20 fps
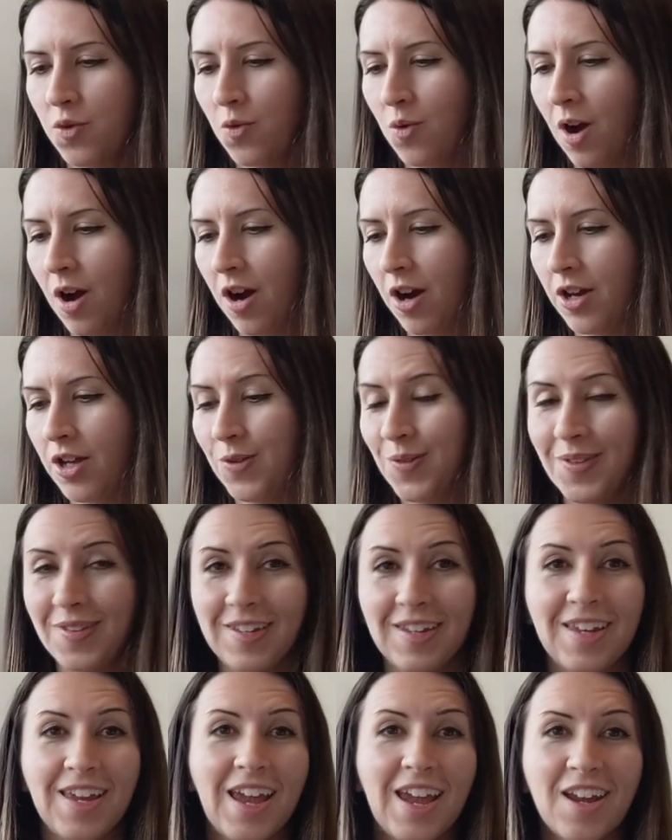you are
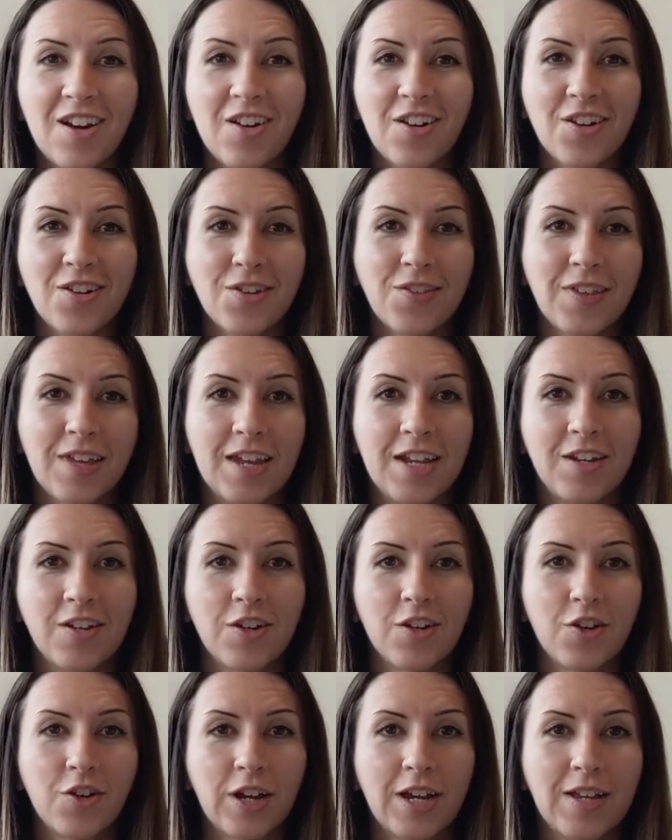using gaiters, they
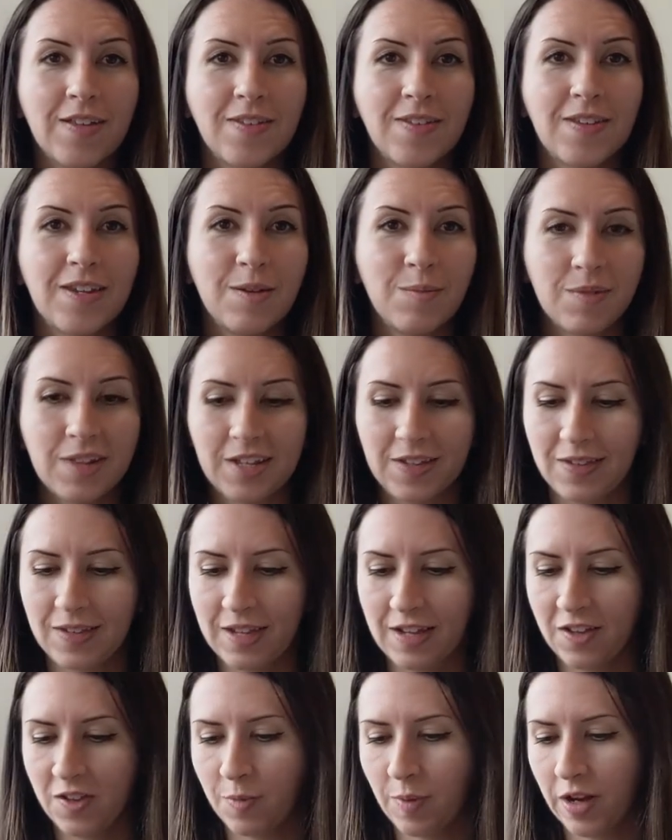integrate
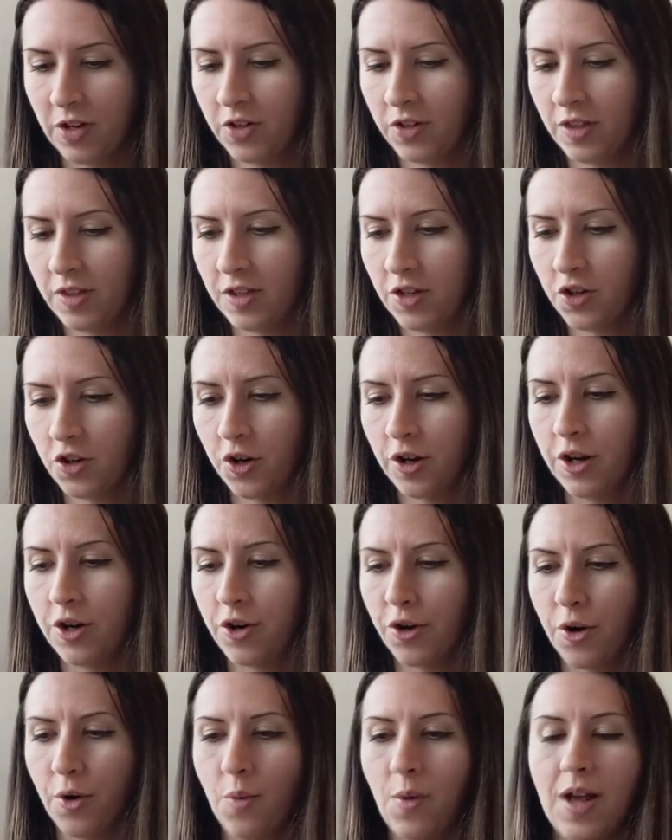seamlessly, especially the Dirty
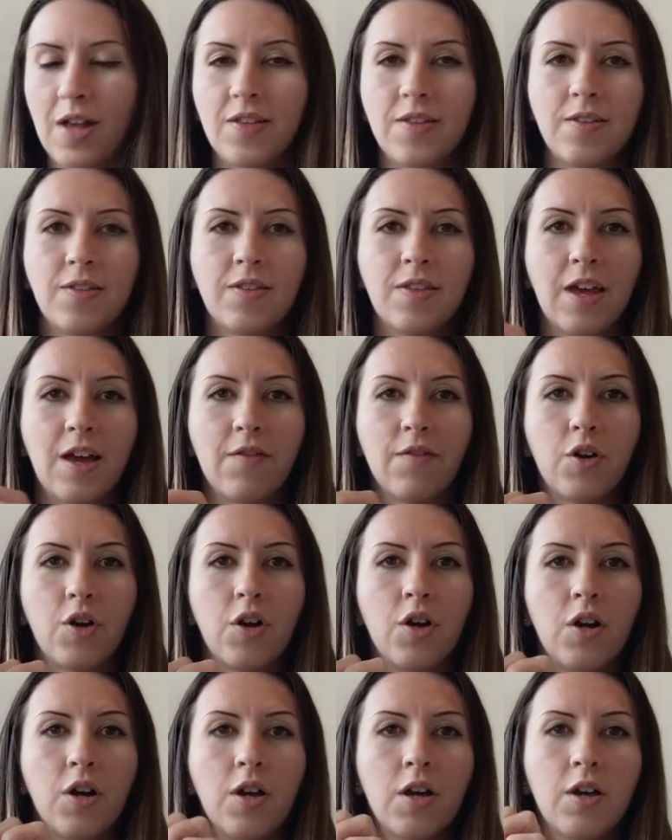Girl ones. They have a
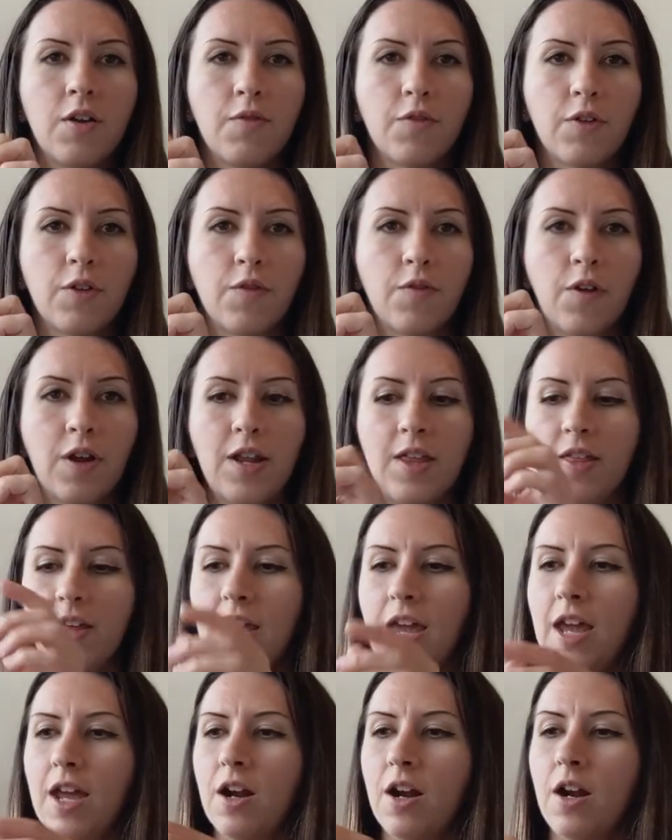hook for the front of the
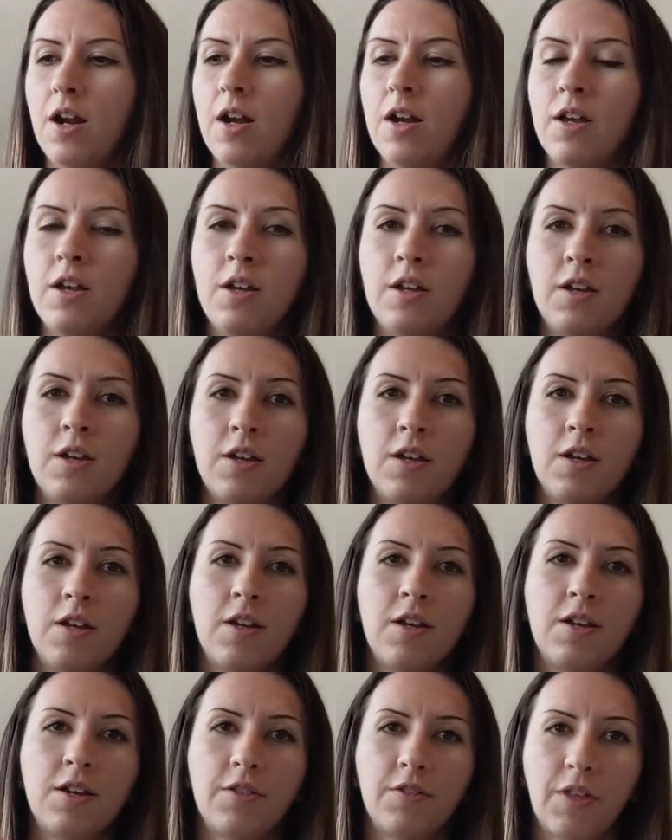gaiter.
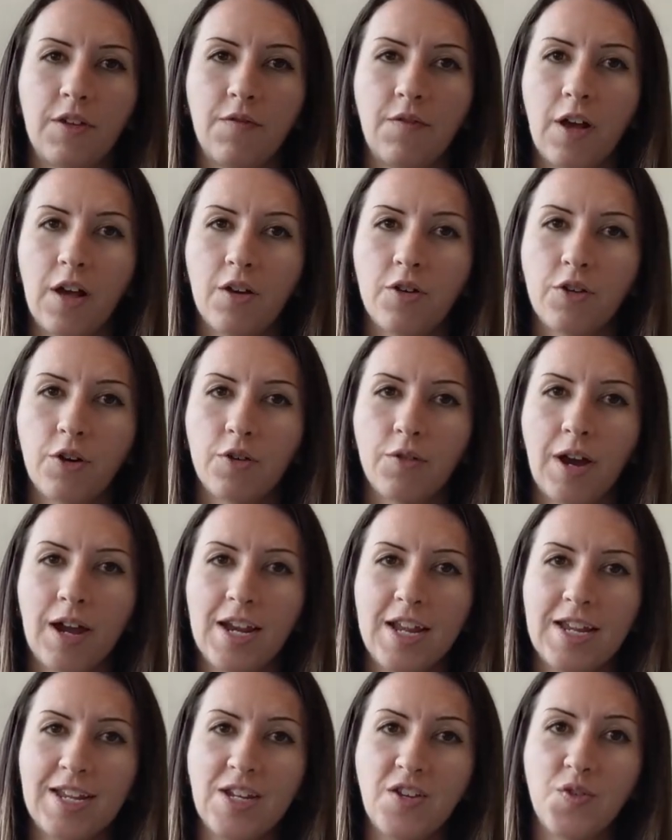They Velcro
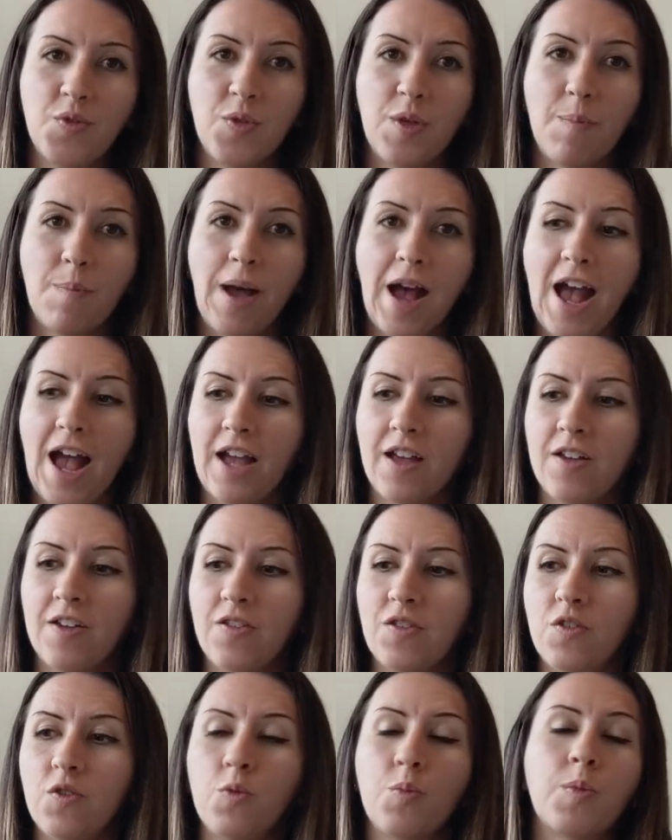right into the back,
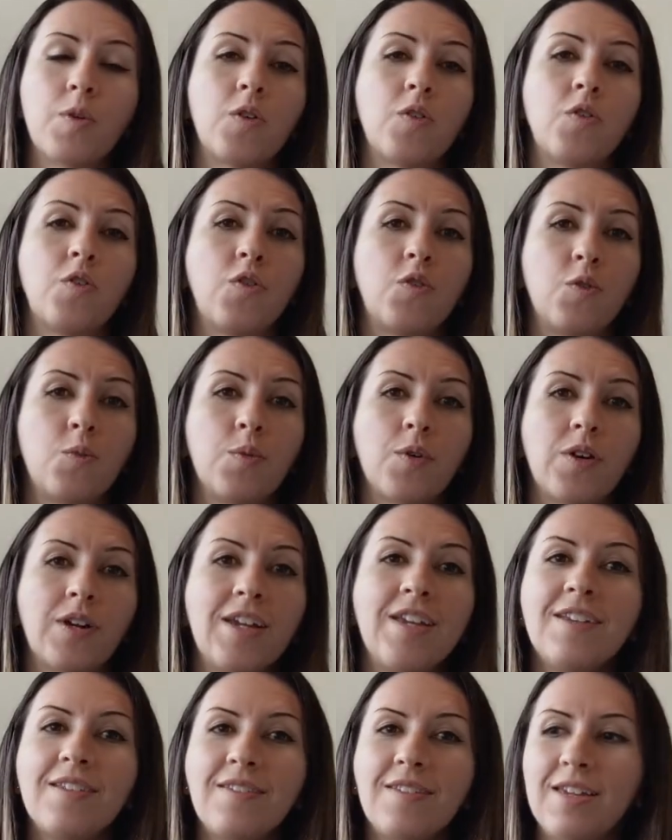super, super
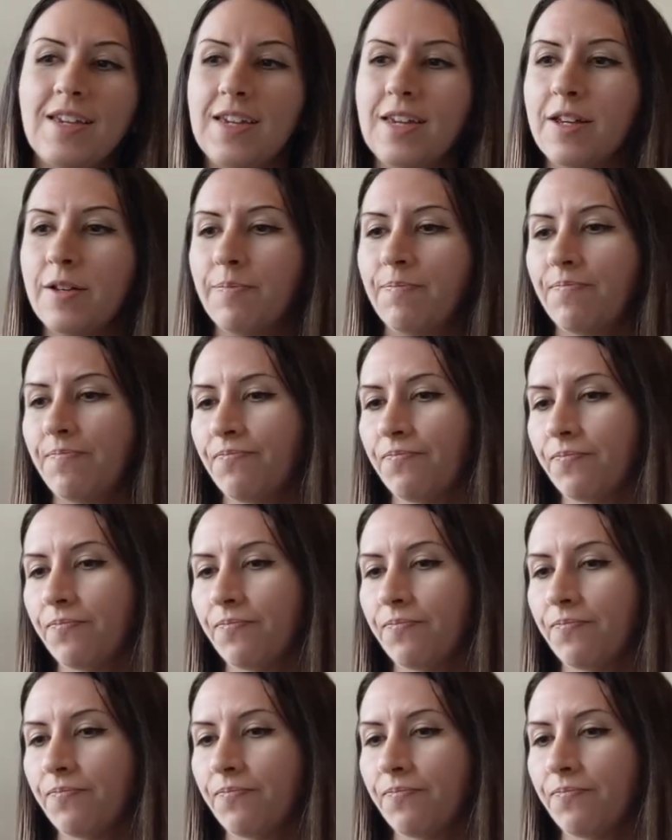easy